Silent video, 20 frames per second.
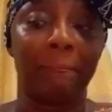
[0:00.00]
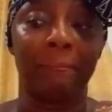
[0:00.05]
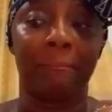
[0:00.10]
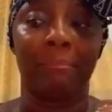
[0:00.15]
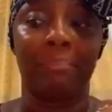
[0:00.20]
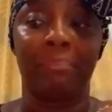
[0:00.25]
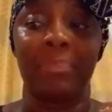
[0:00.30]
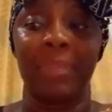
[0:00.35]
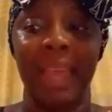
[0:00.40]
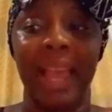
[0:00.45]

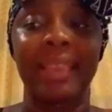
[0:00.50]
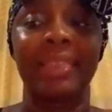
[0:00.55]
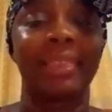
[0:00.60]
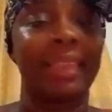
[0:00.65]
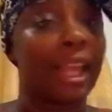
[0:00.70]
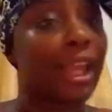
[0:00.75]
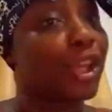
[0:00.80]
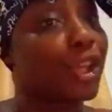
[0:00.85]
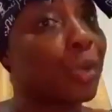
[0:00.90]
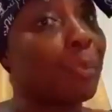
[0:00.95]
There are
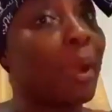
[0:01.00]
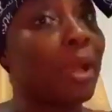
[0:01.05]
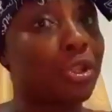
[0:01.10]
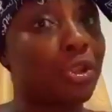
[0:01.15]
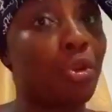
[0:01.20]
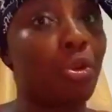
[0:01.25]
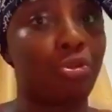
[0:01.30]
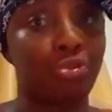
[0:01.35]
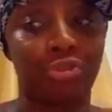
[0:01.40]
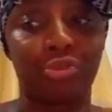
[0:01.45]
things you must
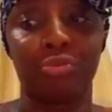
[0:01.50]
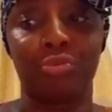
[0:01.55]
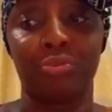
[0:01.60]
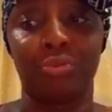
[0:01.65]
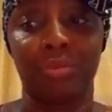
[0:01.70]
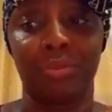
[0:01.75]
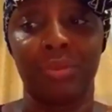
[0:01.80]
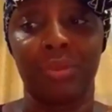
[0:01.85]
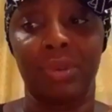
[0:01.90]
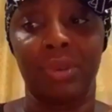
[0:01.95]
go through.
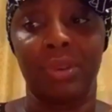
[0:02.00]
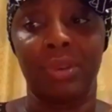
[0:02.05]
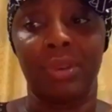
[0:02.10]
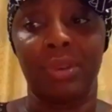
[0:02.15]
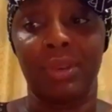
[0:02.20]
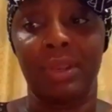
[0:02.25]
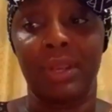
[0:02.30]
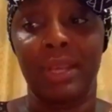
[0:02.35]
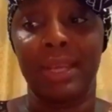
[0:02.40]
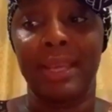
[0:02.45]

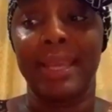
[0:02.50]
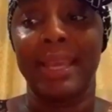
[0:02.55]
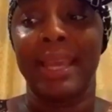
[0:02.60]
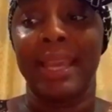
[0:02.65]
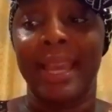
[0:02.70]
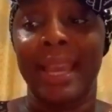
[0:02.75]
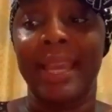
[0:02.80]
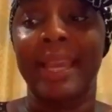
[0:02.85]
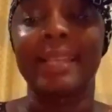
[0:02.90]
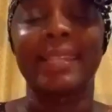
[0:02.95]

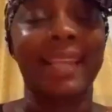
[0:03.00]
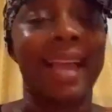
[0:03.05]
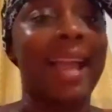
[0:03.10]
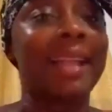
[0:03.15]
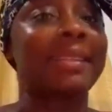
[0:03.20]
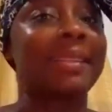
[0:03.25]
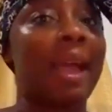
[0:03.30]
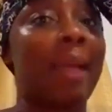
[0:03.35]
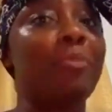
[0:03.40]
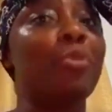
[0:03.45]
It is high
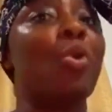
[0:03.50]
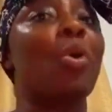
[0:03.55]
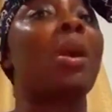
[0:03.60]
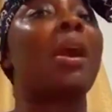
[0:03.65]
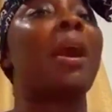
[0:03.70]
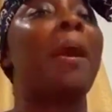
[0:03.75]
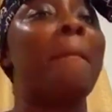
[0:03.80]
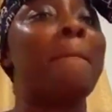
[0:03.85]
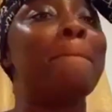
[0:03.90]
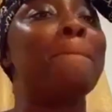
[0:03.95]
time you
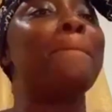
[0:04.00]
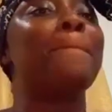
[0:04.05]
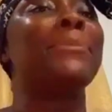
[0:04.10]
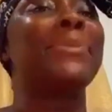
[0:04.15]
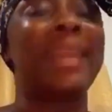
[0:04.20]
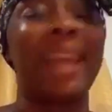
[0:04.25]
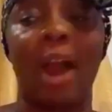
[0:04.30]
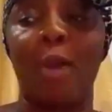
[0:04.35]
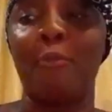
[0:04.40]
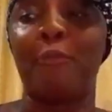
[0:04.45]
come
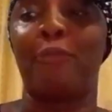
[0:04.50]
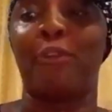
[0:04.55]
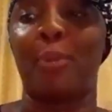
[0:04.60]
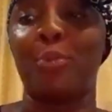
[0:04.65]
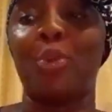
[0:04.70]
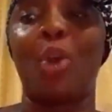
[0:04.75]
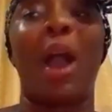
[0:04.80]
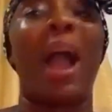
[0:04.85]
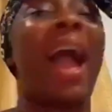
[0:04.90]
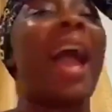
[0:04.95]
down from your high